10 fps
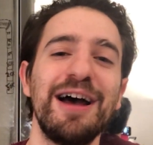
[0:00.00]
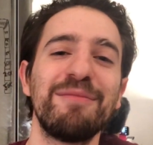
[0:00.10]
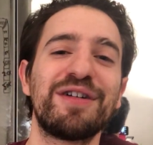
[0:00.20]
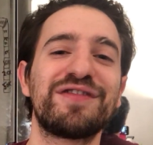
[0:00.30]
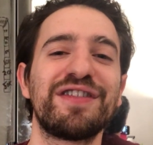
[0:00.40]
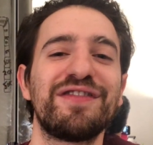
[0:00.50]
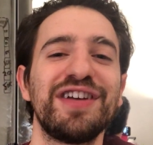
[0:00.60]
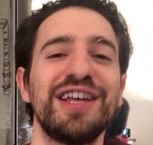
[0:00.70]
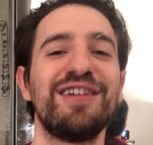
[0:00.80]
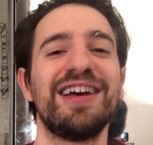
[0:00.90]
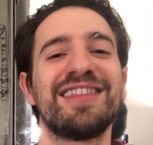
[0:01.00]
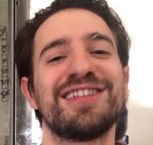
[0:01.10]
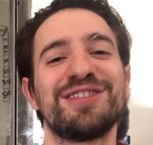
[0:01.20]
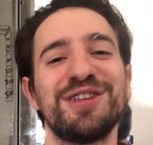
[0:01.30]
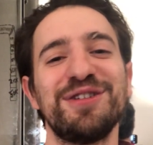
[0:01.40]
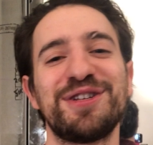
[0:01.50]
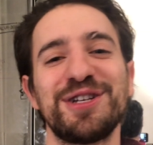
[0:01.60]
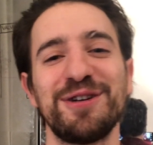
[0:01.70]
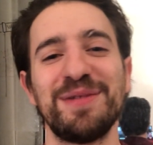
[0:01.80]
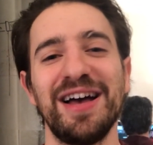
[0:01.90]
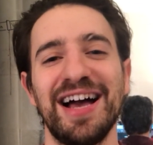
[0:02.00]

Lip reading: But for a video like this on YouTube,